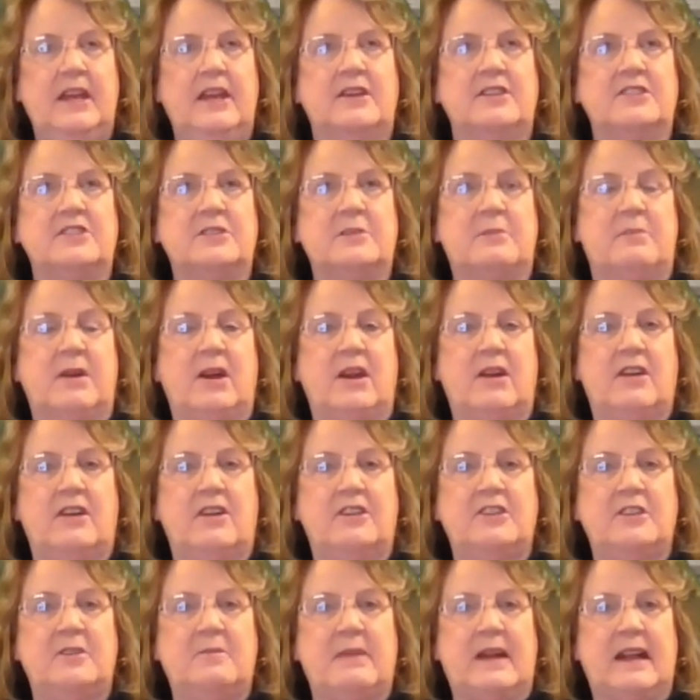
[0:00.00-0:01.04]
Tomorrow
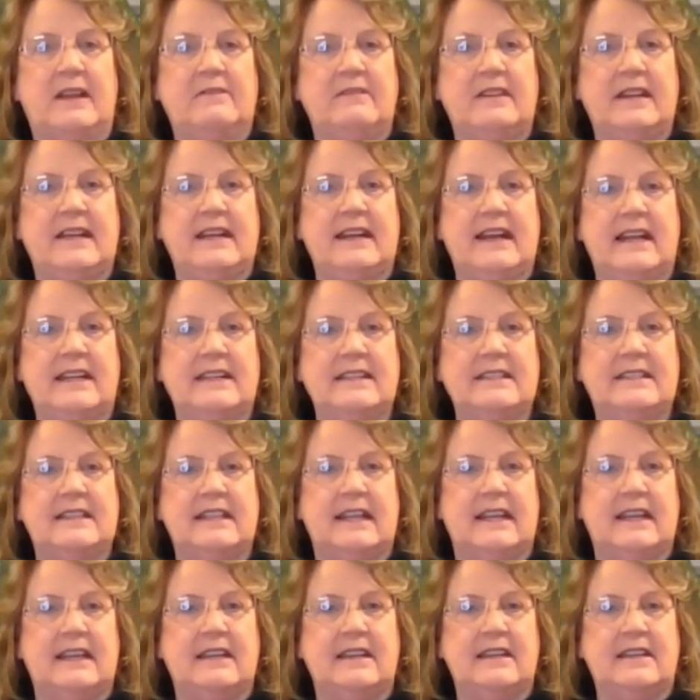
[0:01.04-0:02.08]
you might read
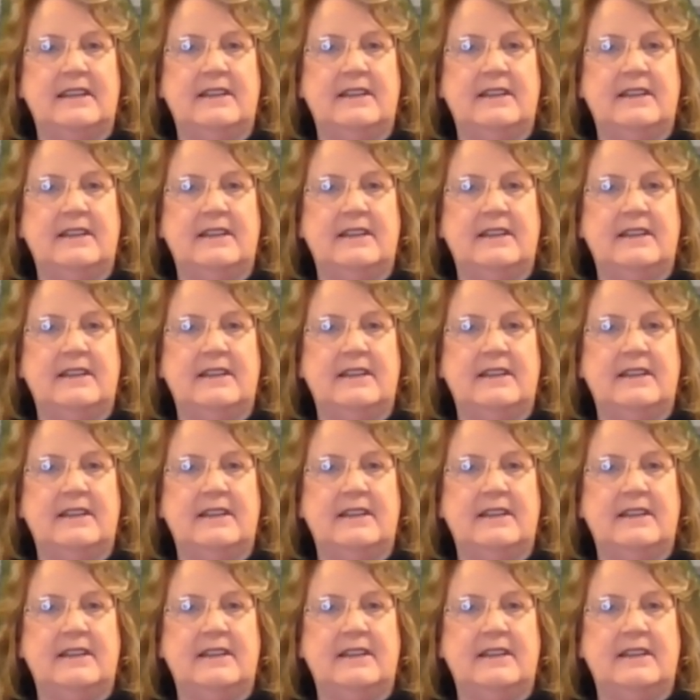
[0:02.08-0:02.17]
19.